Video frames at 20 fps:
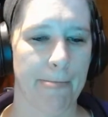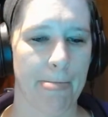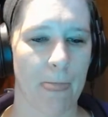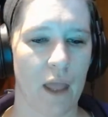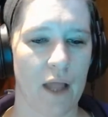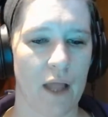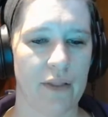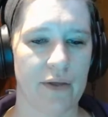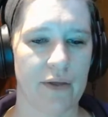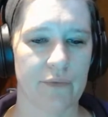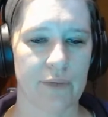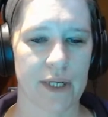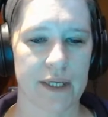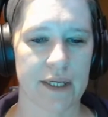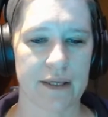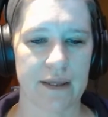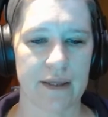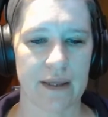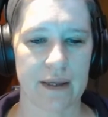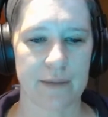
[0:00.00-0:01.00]
And then when it
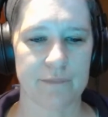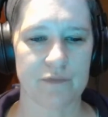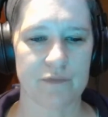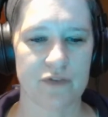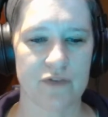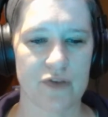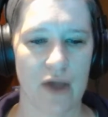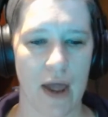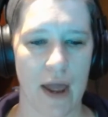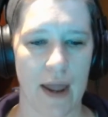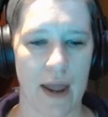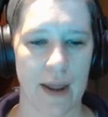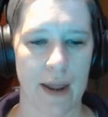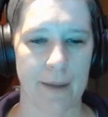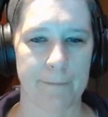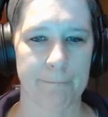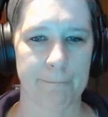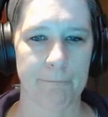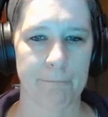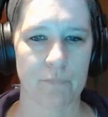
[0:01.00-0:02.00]
came
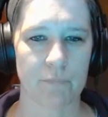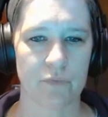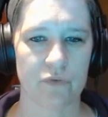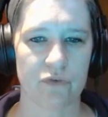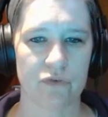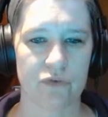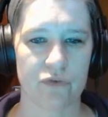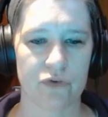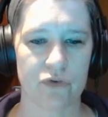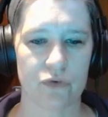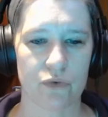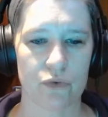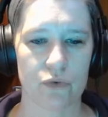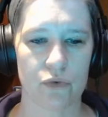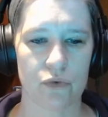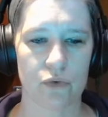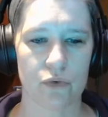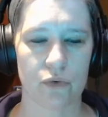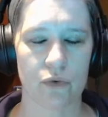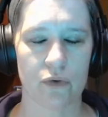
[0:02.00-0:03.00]
time
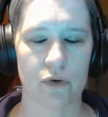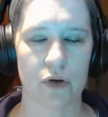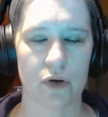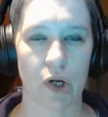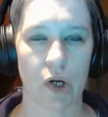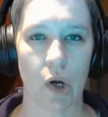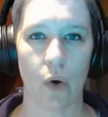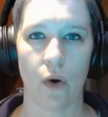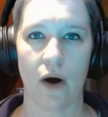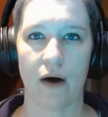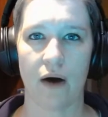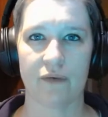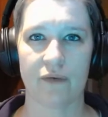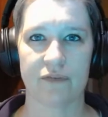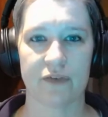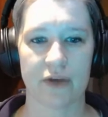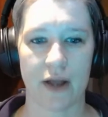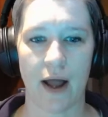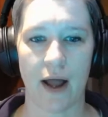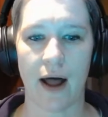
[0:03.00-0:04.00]
to go off to
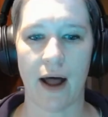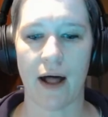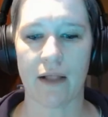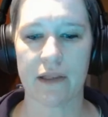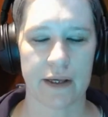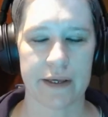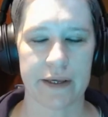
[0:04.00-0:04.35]
college,